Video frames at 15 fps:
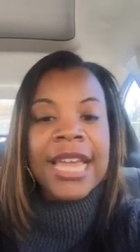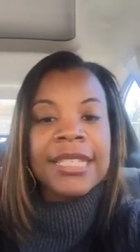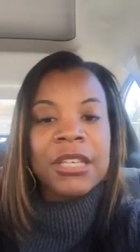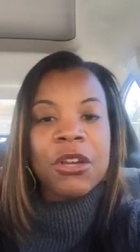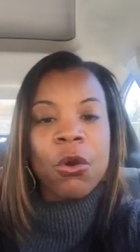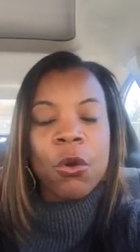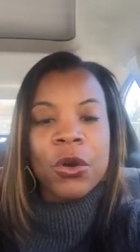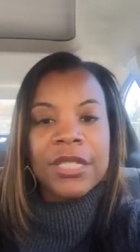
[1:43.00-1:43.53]
It's
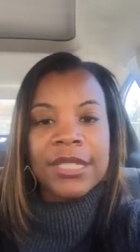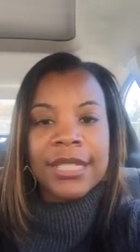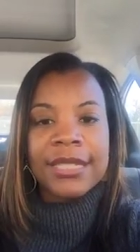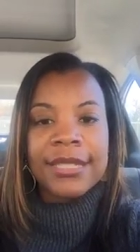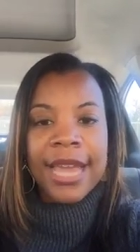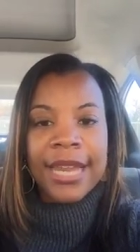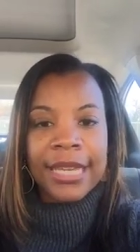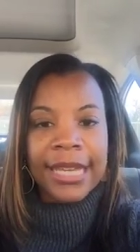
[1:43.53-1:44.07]
a course
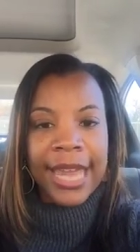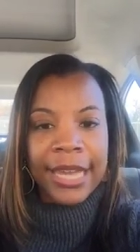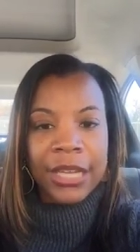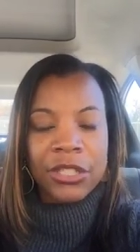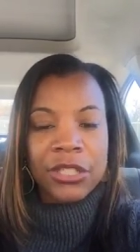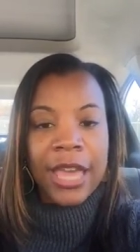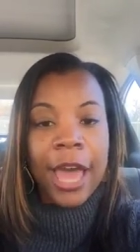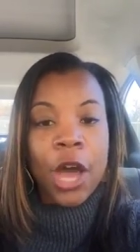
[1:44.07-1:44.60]
that's
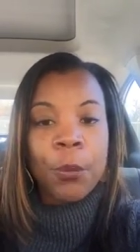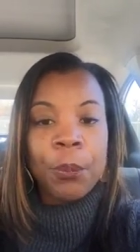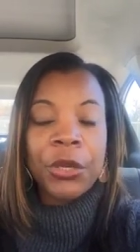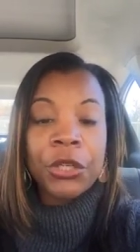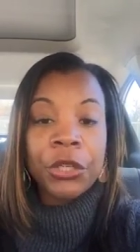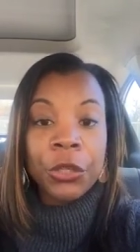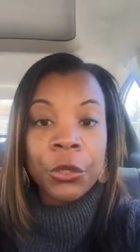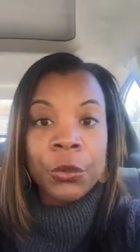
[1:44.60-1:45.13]
dedicated to
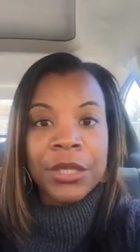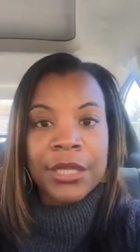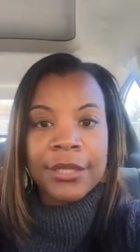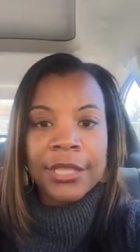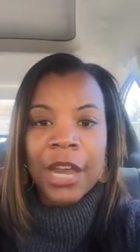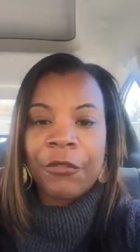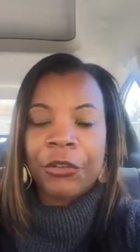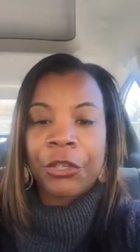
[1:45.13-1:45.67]
helping you
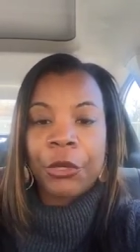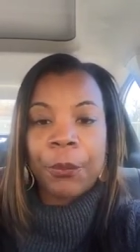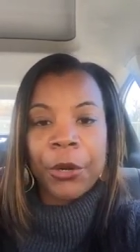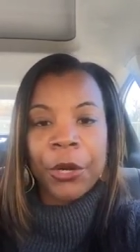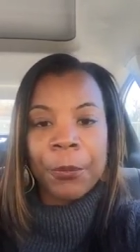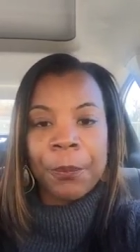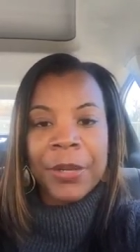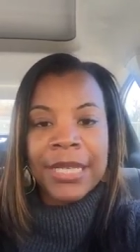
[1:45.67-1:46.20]
discover your
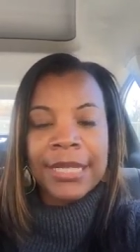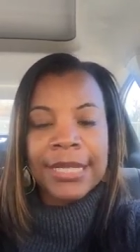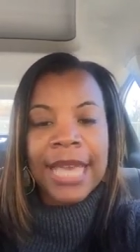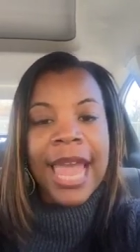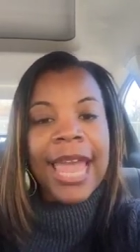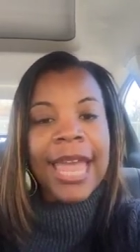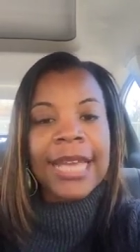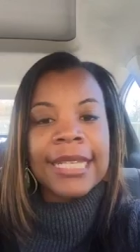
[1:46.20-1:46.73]
purpose
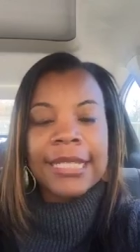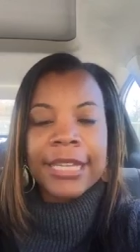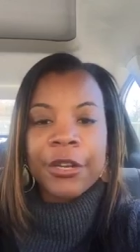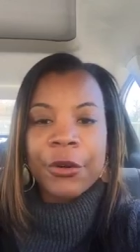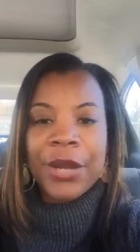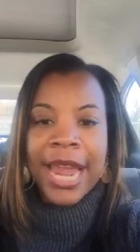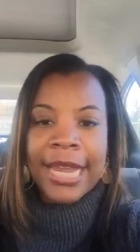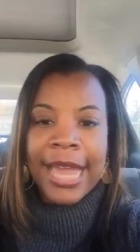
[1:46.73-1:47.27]
and to
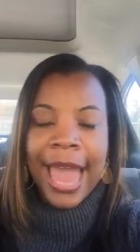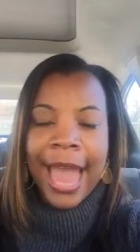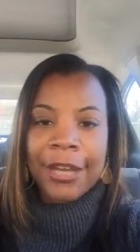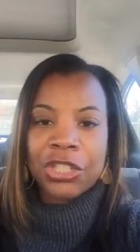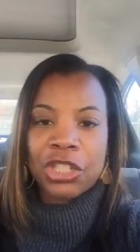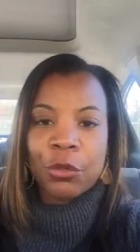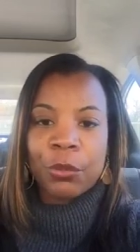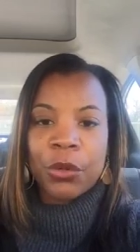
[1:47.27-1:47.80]
creating
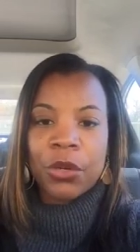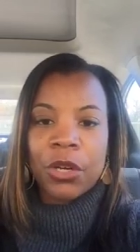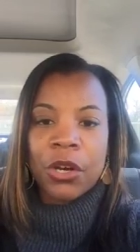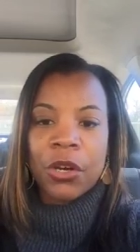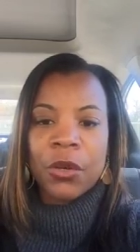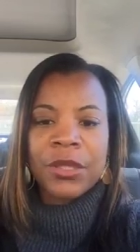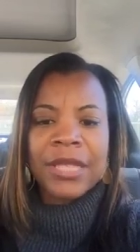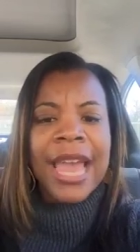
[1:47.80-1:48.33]
actionable
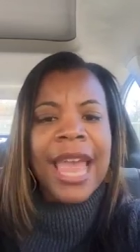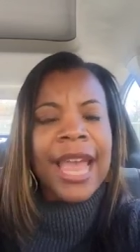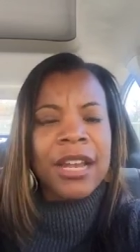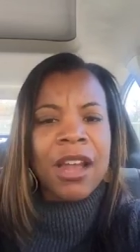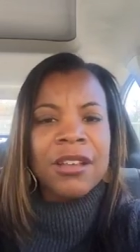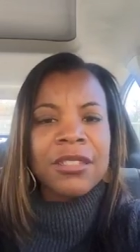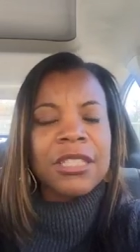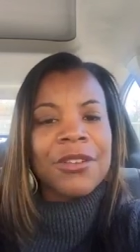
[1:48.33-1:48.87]
goals
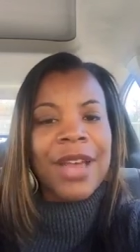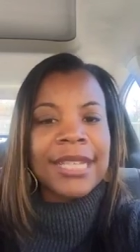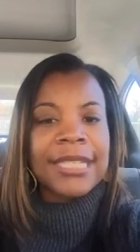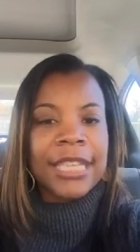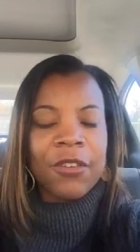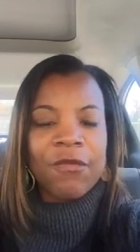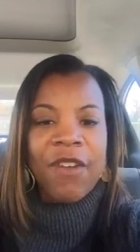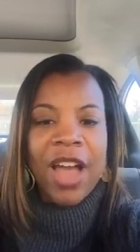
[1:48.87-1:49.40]
and also to
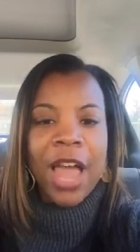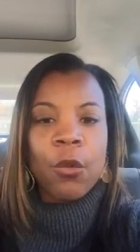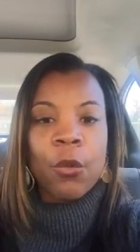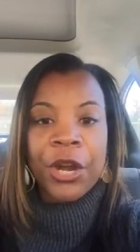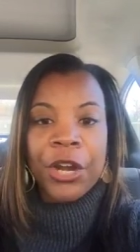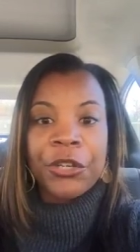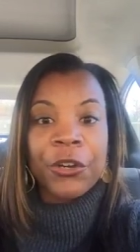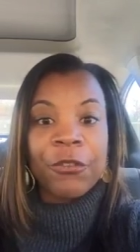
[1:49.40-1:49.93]
identify
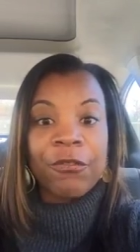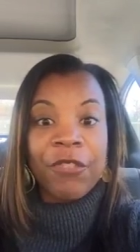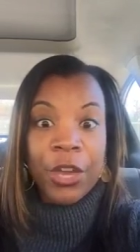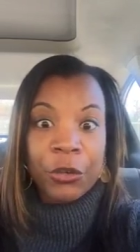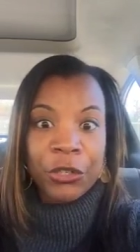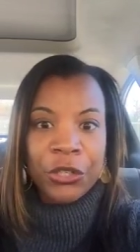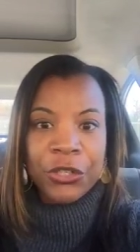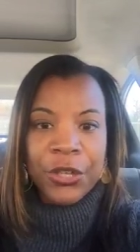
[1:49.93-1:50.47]
where your
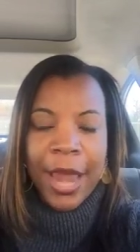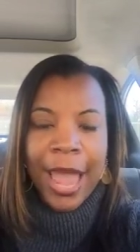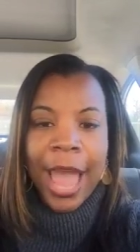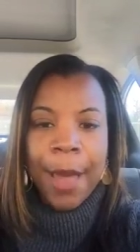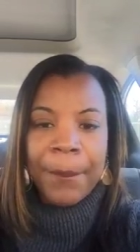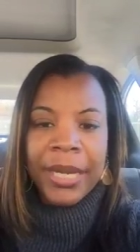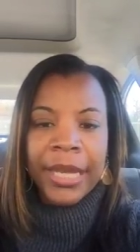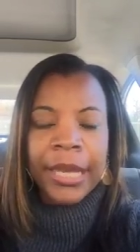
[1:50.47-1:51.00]
failures are
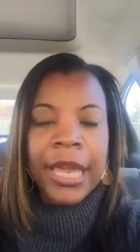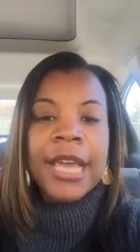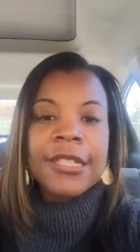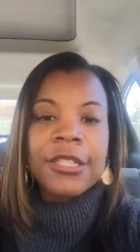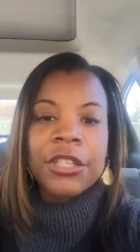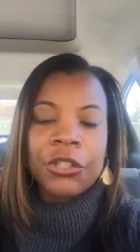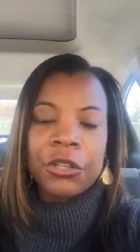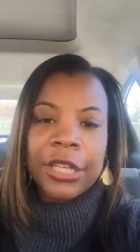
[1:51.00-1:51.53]
happening
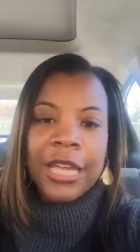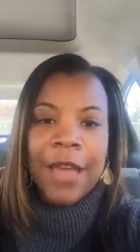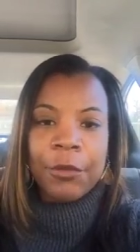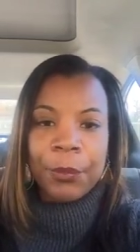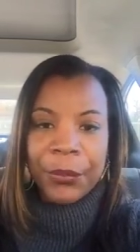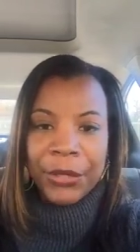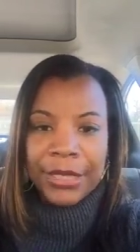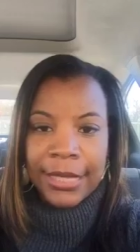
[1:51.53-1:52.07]
so that you can have
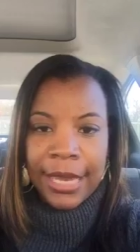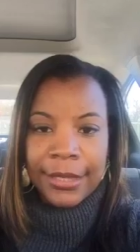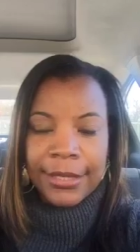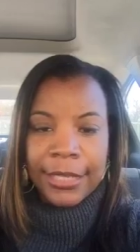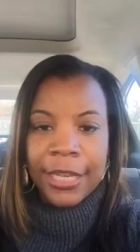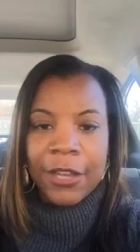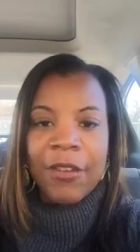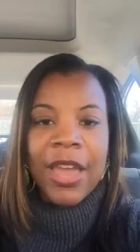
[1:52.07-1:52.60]
a
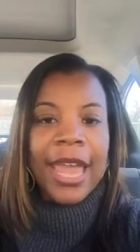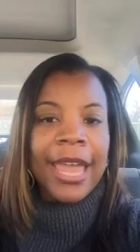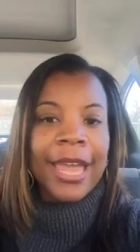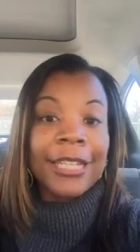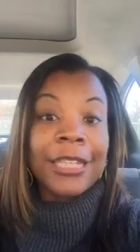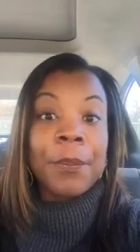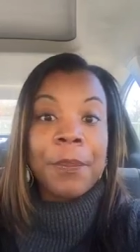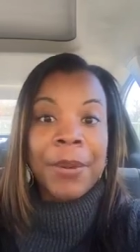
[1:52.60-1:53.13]
productive
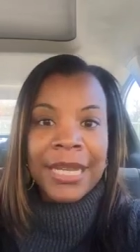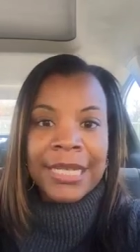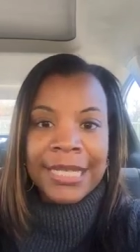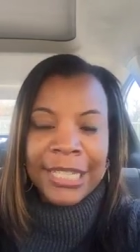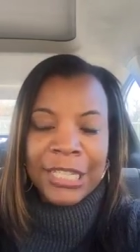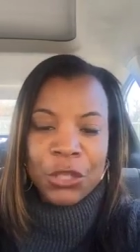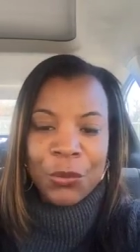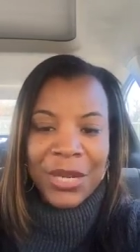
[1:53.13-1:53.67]
and an
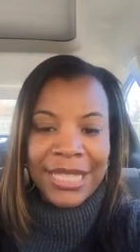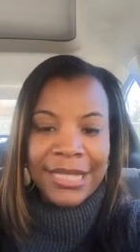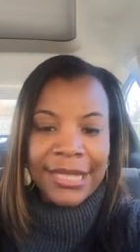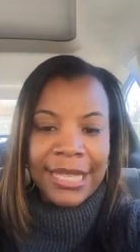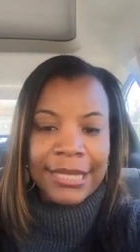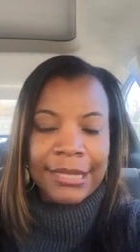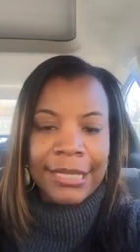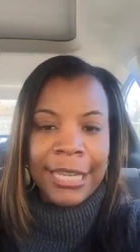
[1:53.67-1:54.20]
abundant
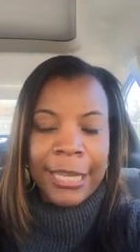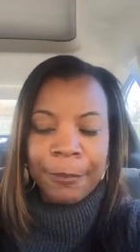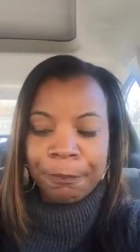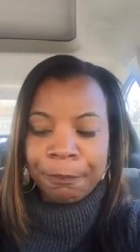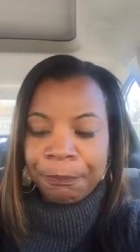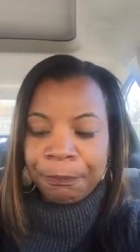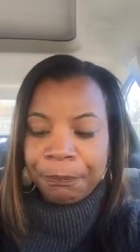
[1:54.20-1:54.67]
2016.